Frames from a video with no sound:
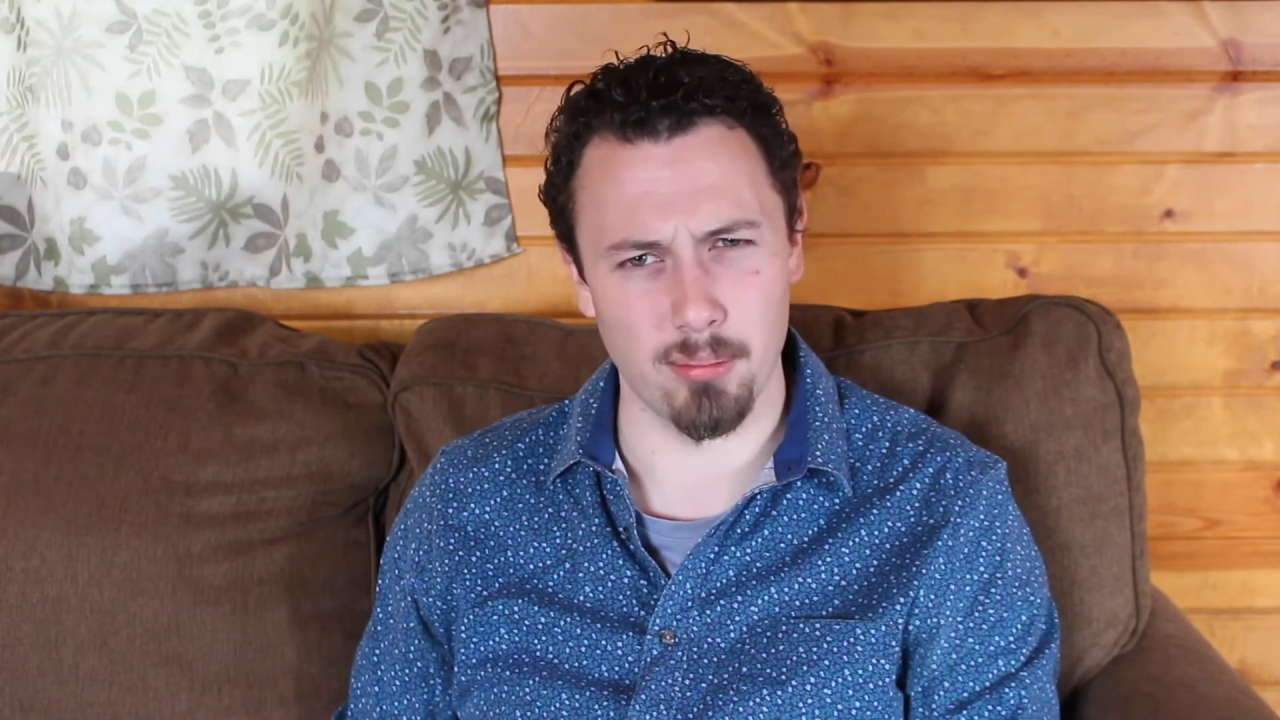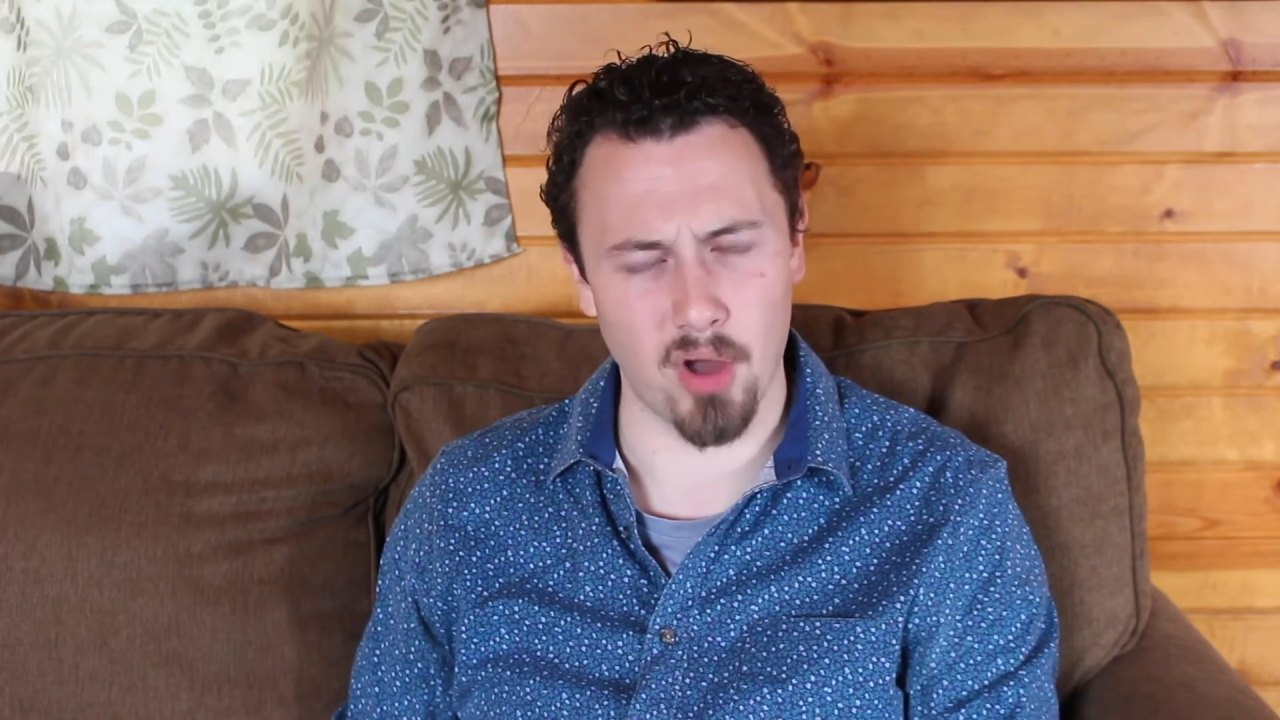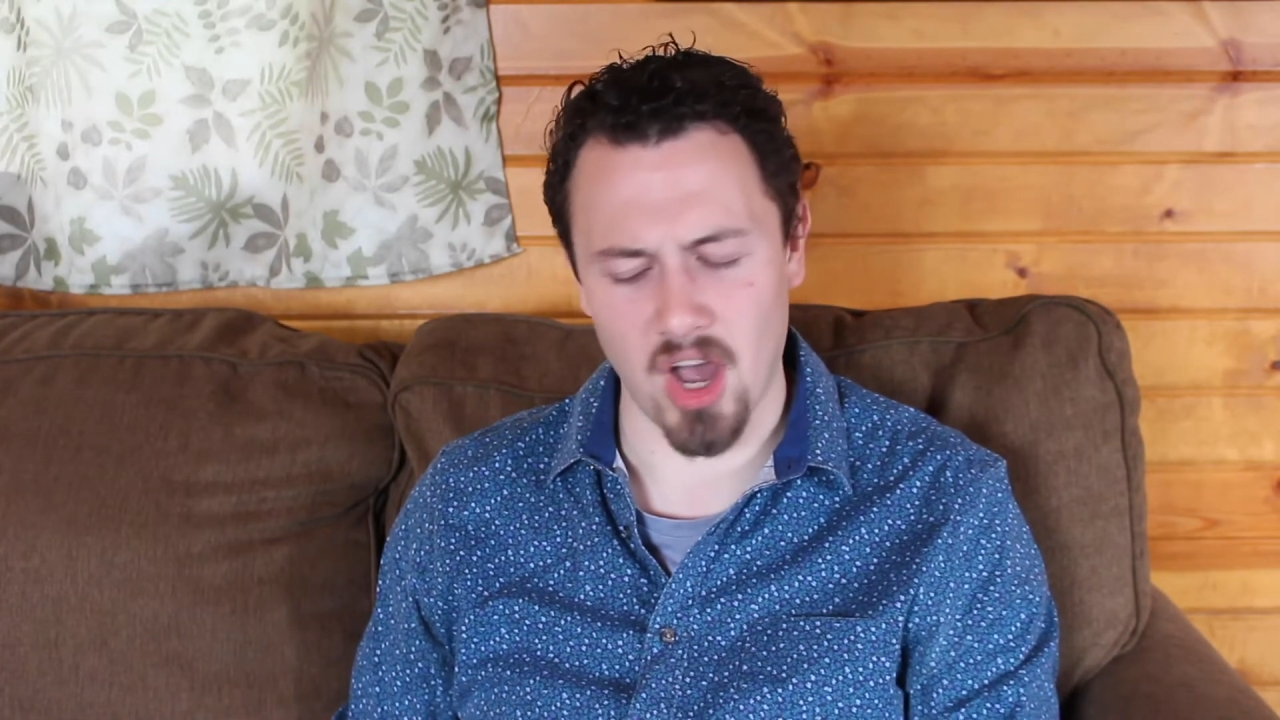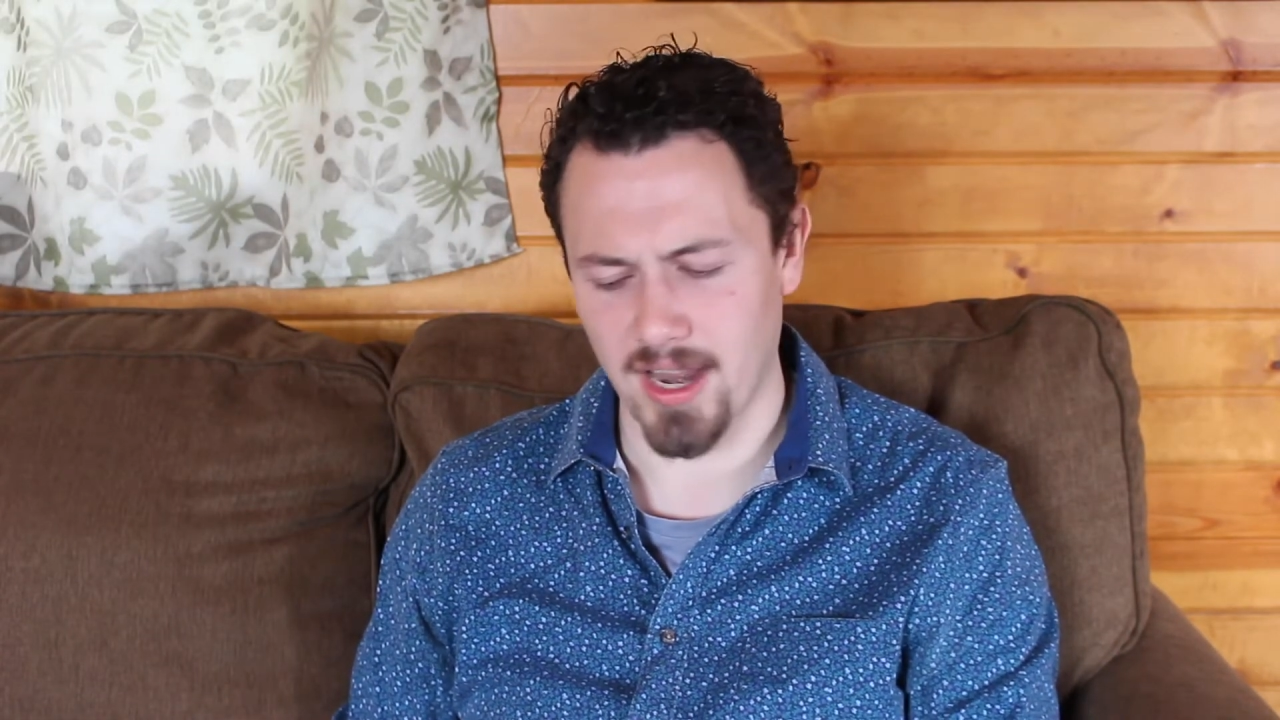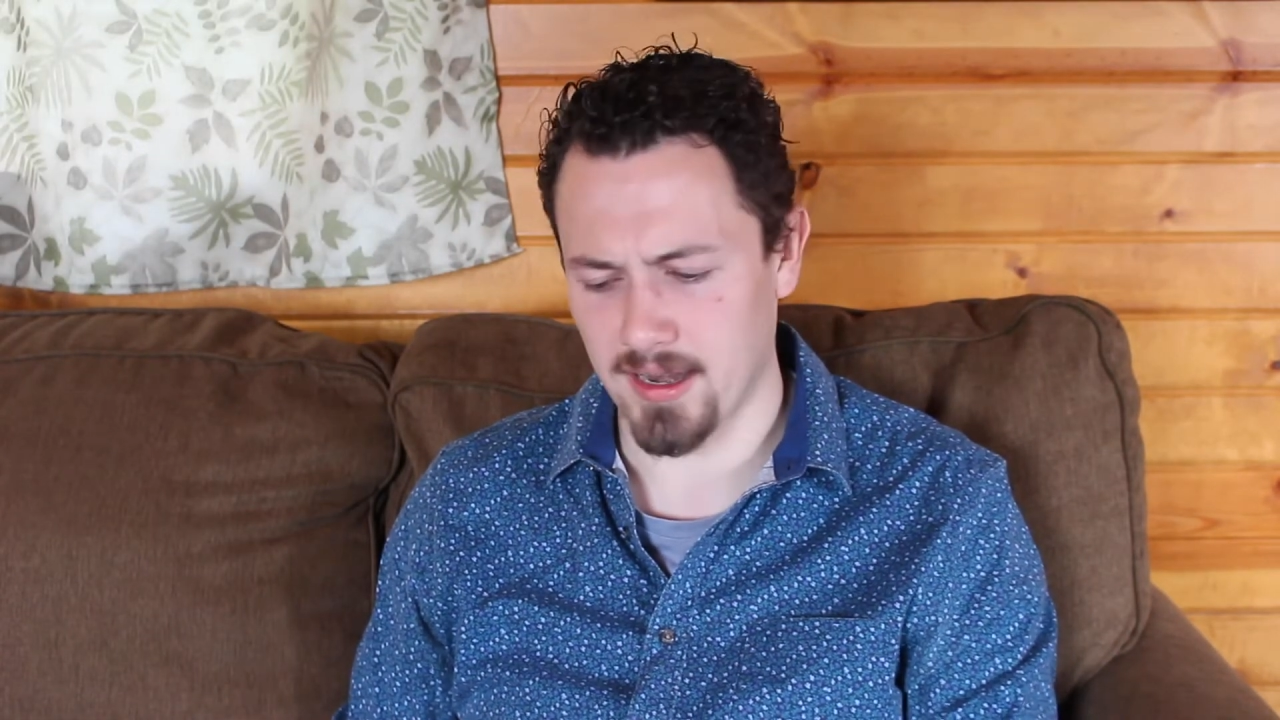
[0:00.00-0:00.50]

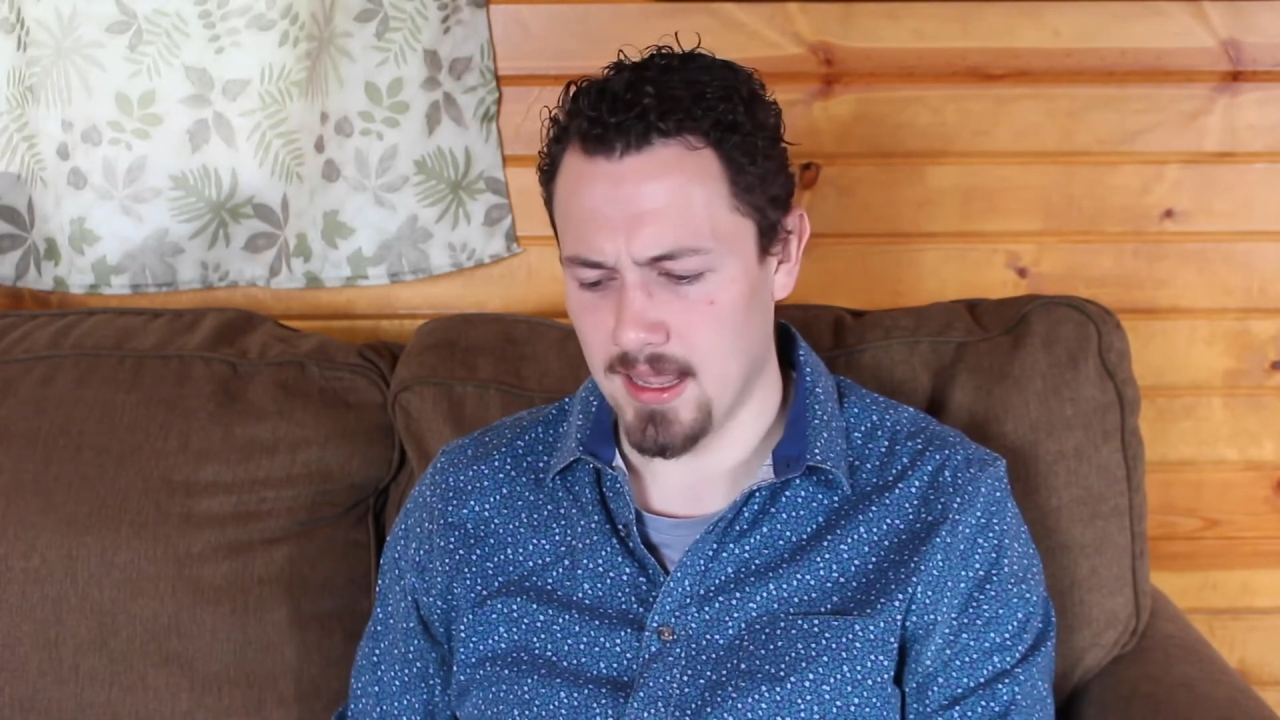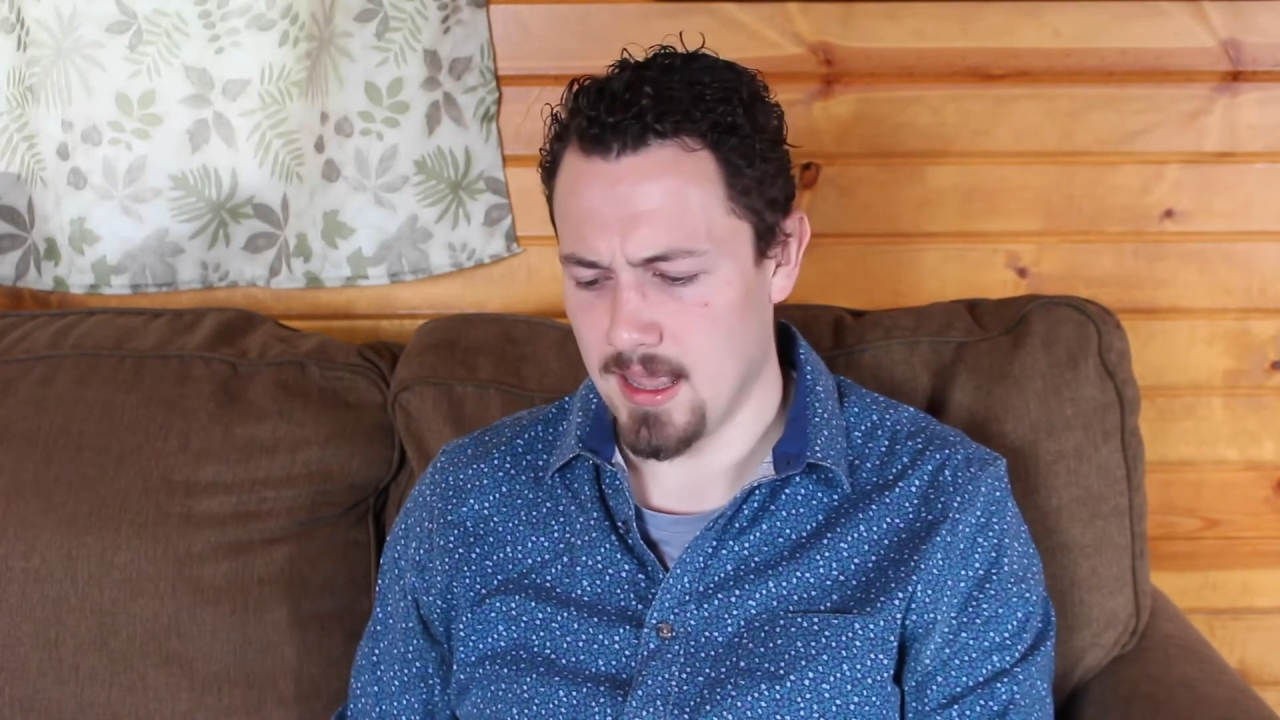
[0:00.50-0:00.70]
bought,